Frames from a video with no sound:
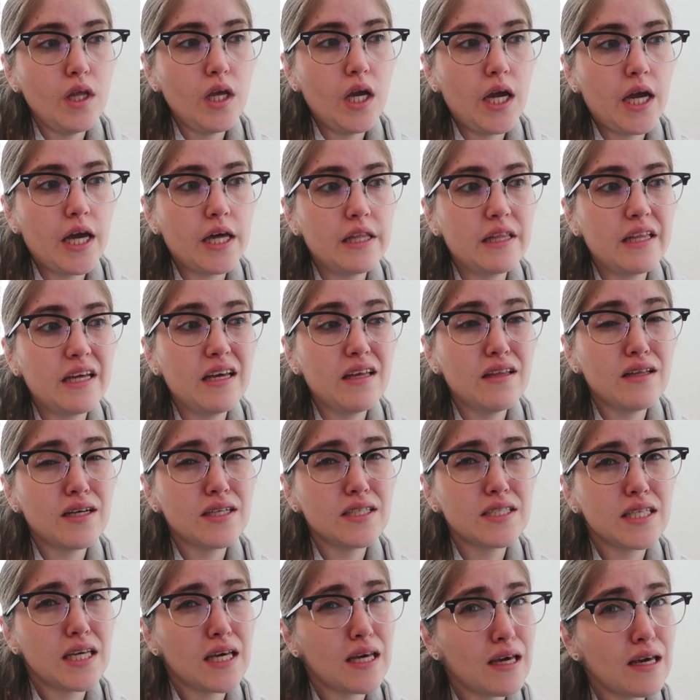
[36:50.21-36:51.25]
I think
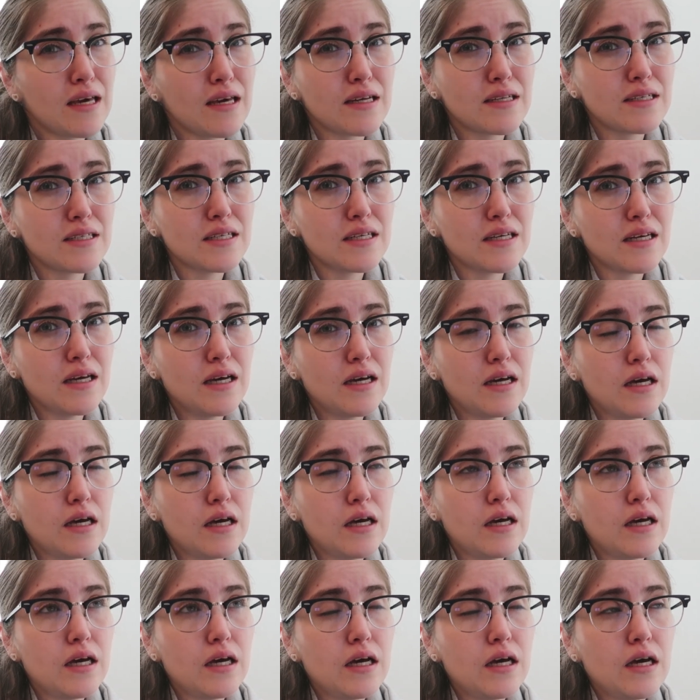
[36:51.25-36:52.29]
that's it.
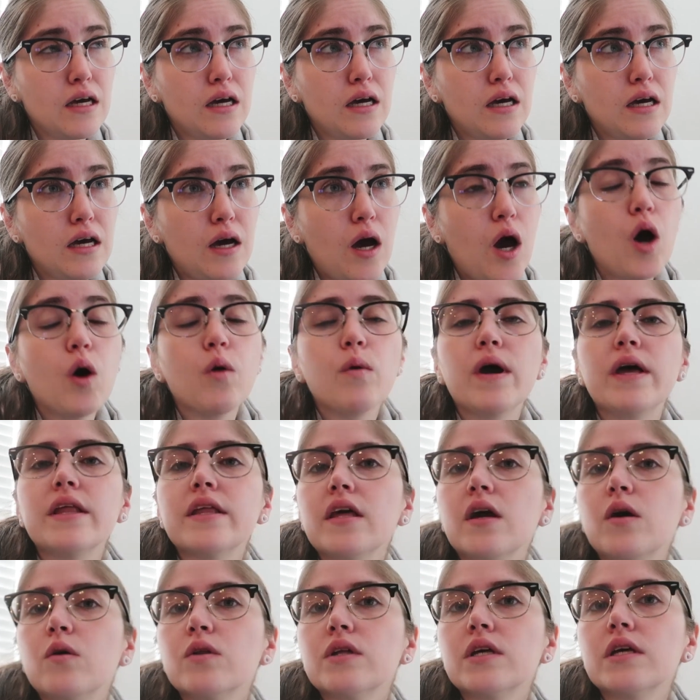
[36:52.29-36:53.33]
Oh,
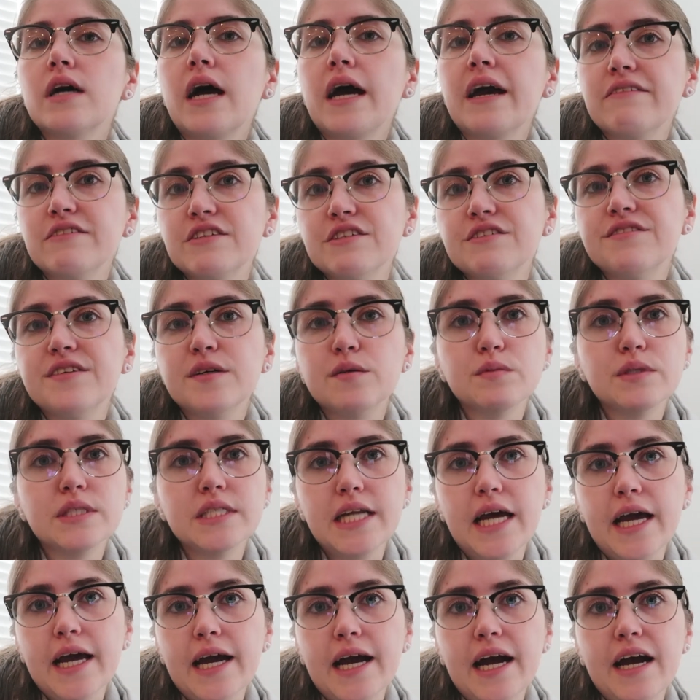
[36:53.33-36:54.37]
and the only, I have to film
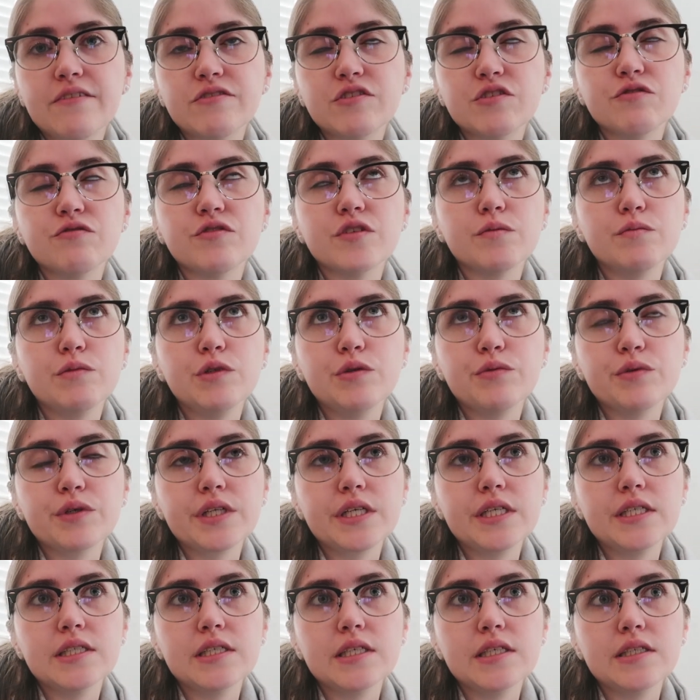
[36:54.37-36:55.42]
today. I have to film new
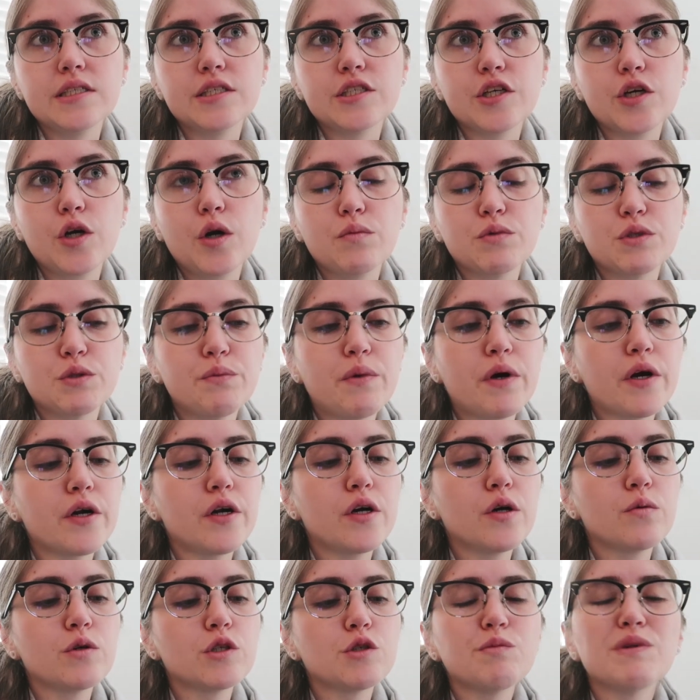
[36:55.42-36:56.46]
releases to go up
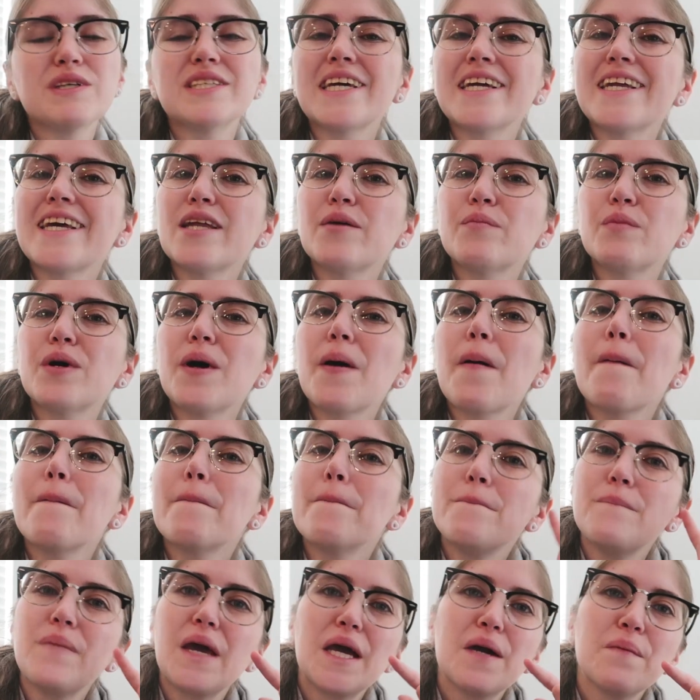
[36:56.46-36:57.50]
tomorrow, which means I need to put
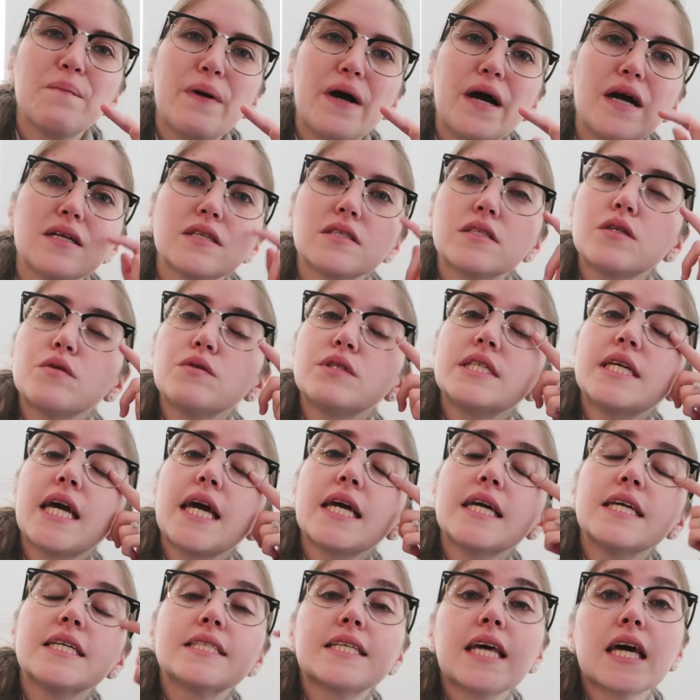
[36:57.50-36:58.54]
makeup on. So
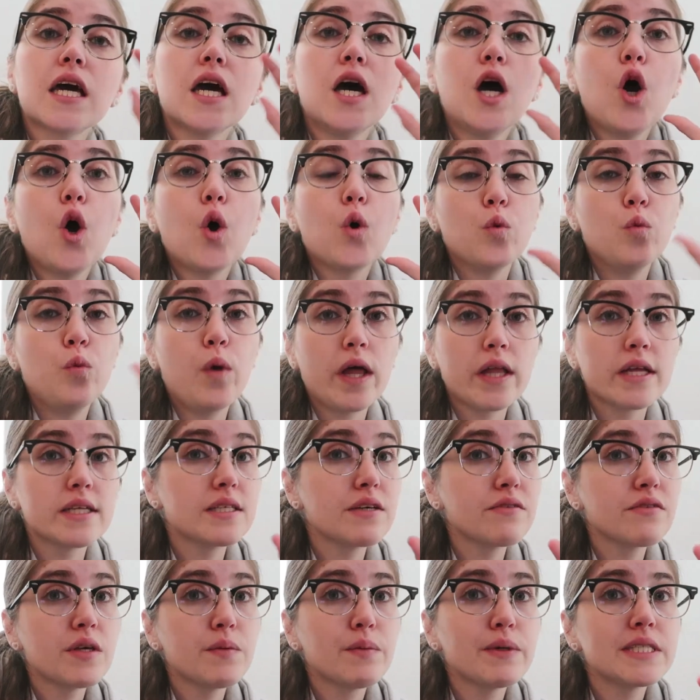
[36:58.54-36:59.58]
today is like
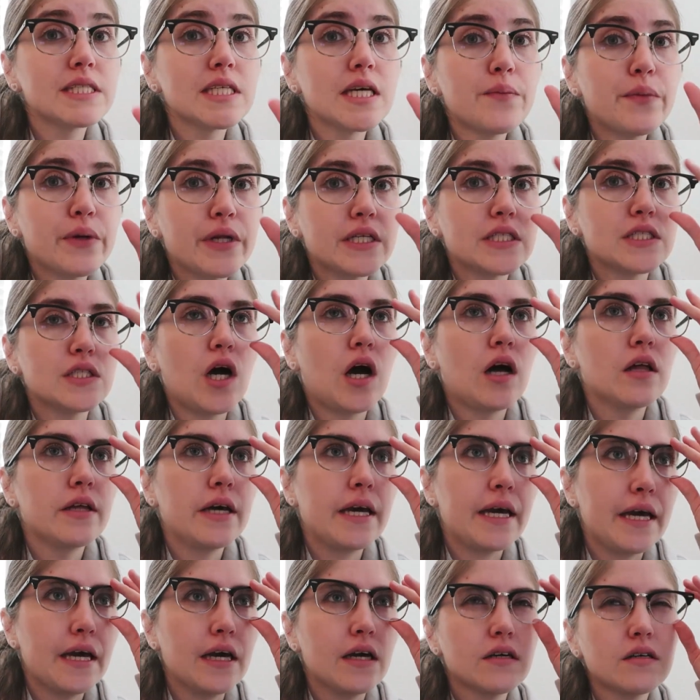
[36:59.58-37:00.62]
relatively busy, but it's not
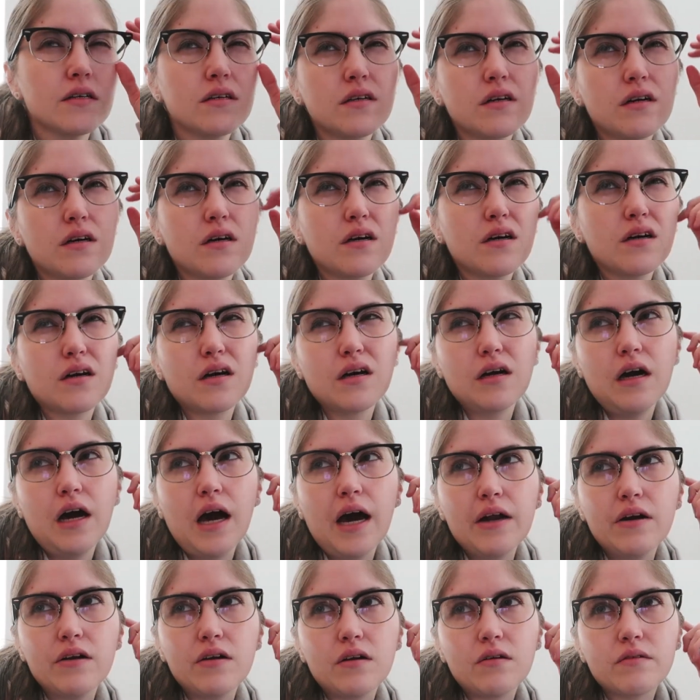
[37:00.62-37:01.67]
like,
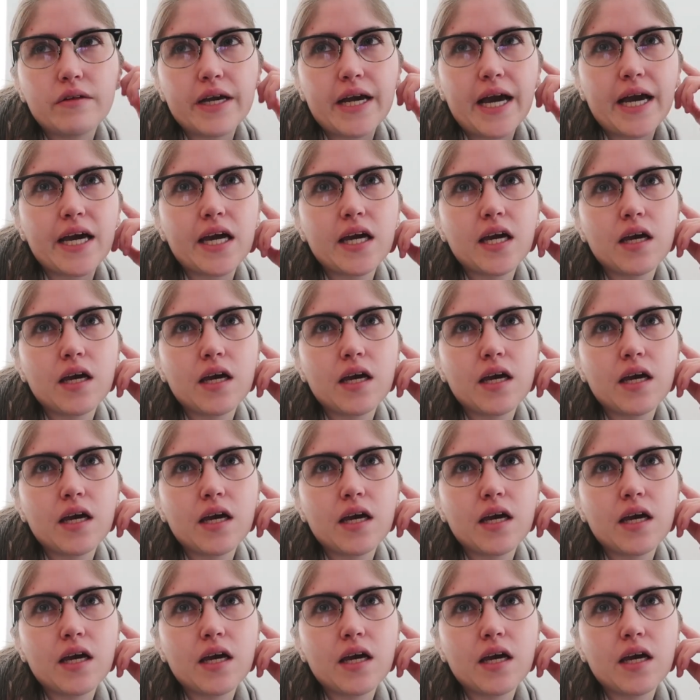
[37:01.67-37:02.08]
I don't know, like I